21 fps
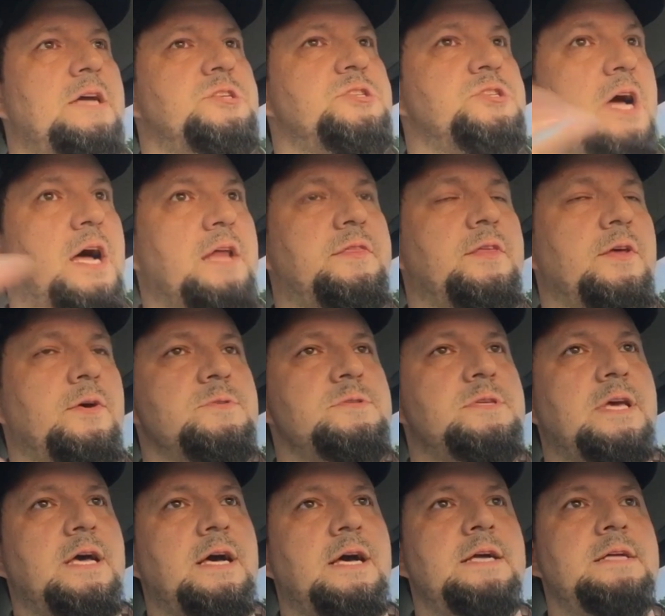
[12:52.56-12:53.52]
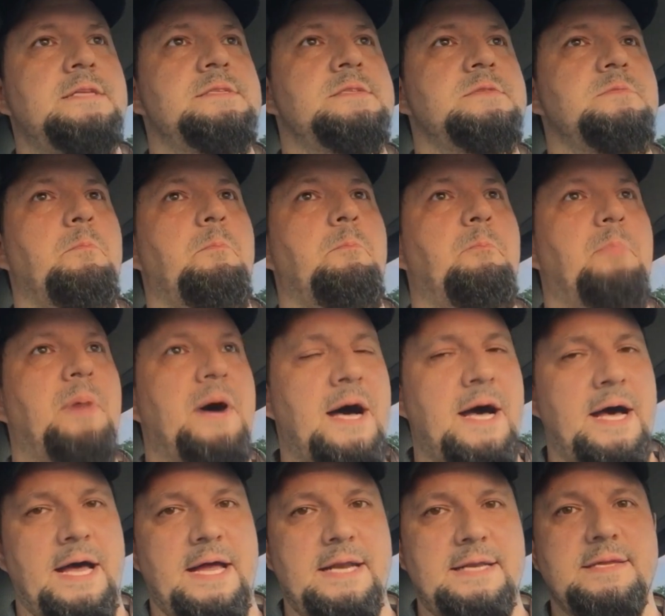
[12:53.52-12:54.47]
shot those guns,
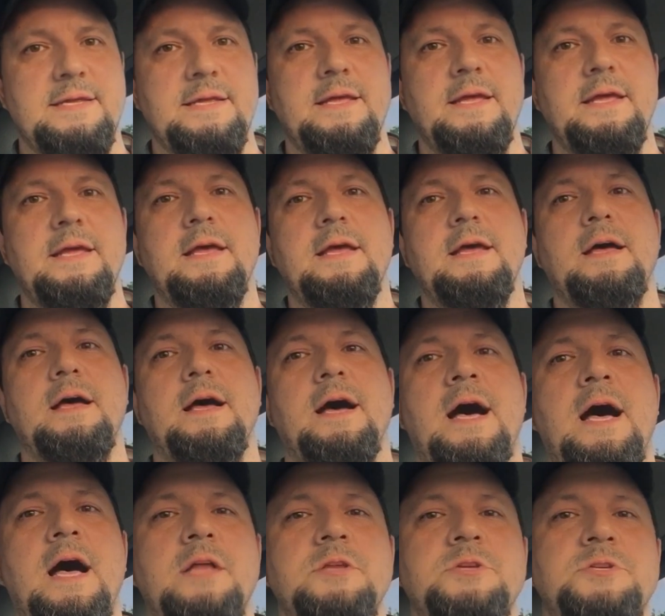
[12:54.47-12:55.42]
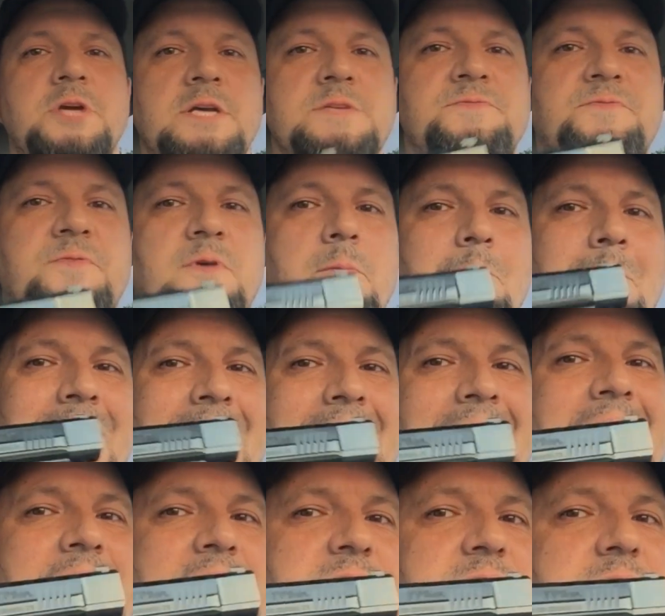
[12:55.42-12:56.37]
but just from
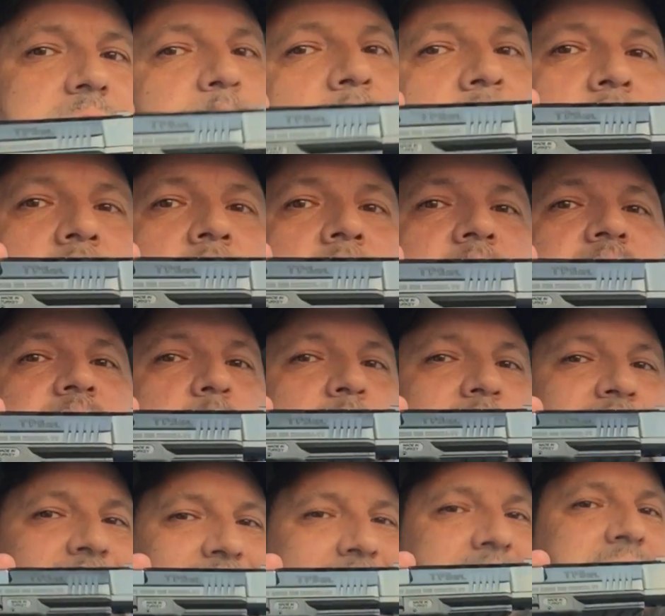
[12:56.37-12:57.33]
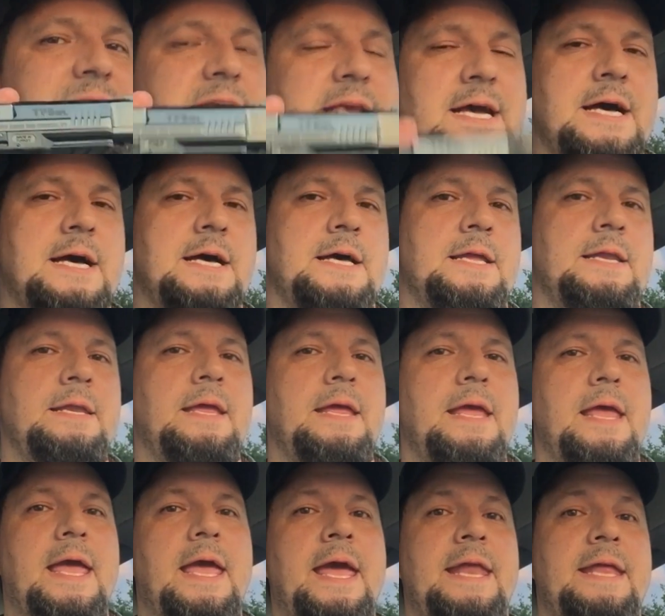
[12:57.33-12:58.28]
my experience with this gun
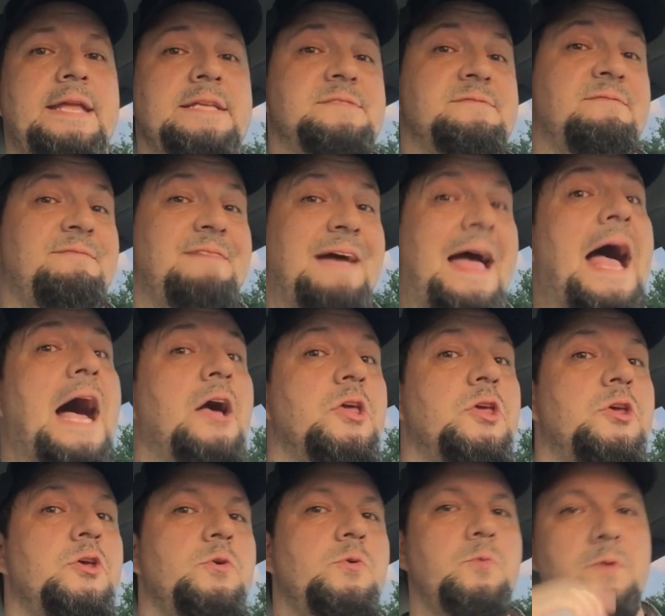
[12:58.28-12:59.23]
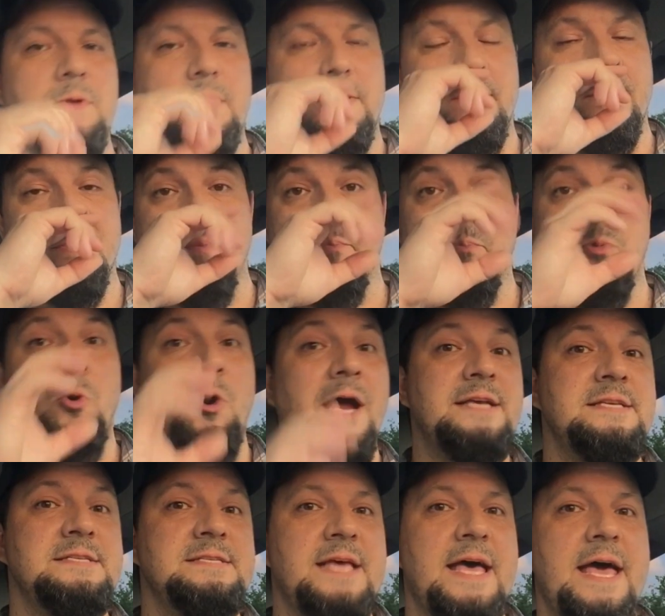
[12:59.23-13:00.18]
and its value, the
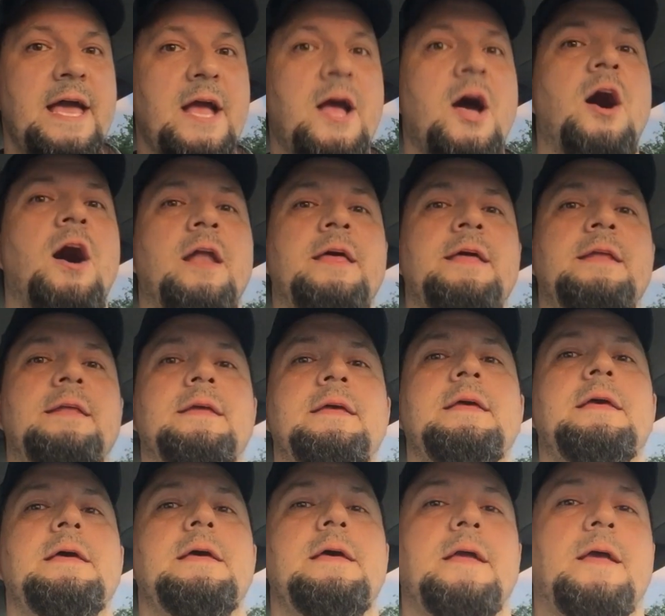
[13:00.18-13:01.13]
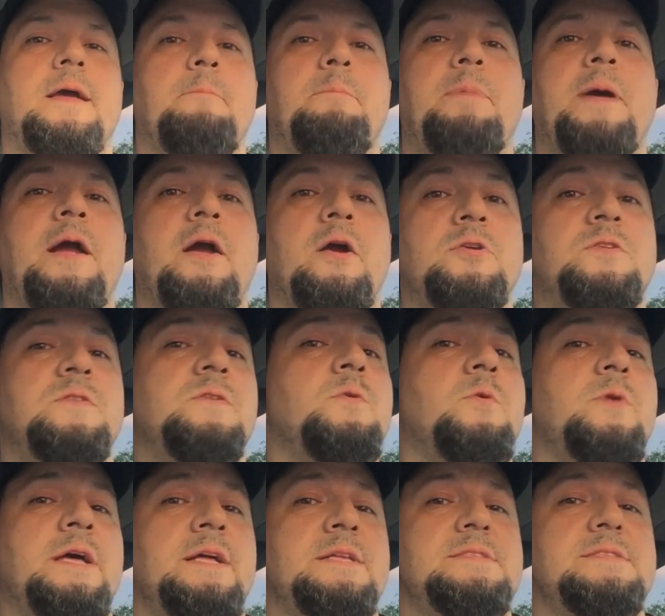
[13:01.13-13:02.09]
price tag on it compared
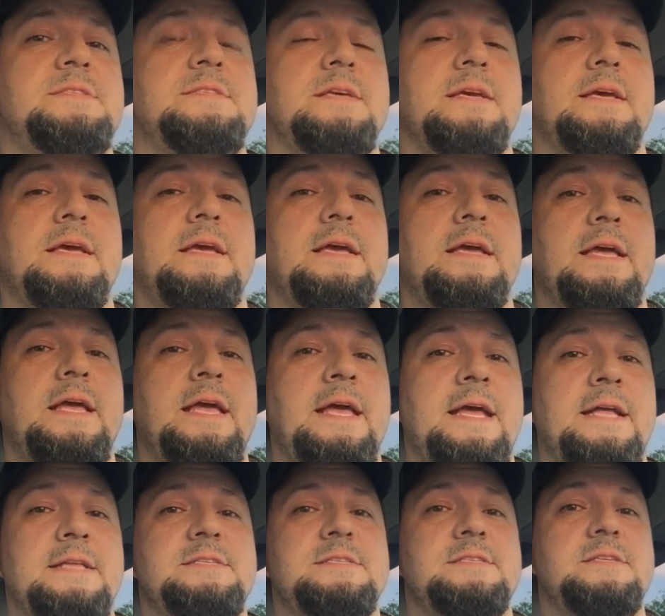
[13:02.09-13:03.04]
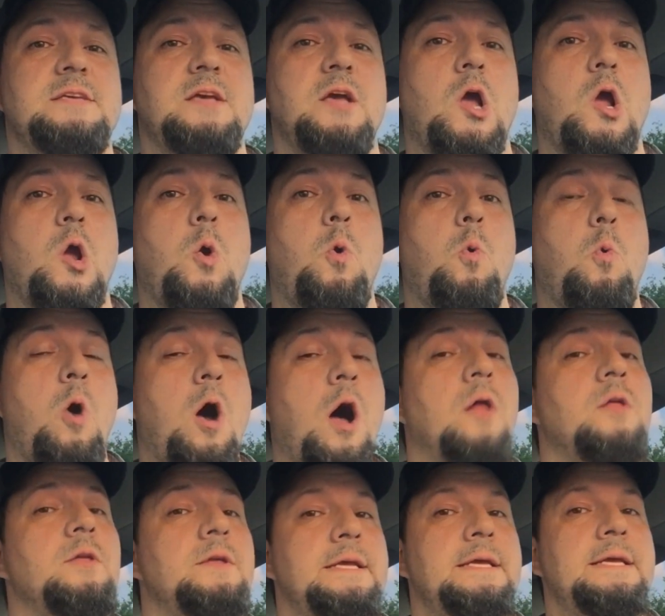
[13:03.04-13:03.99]
to its
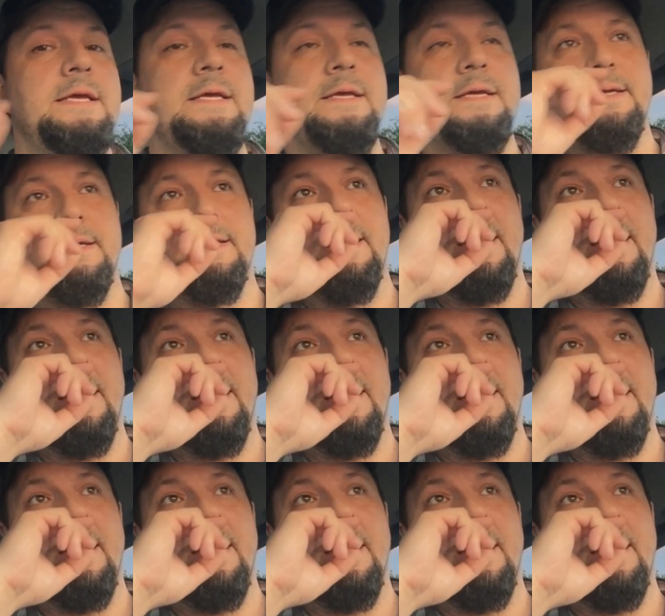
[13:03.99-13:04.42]
quality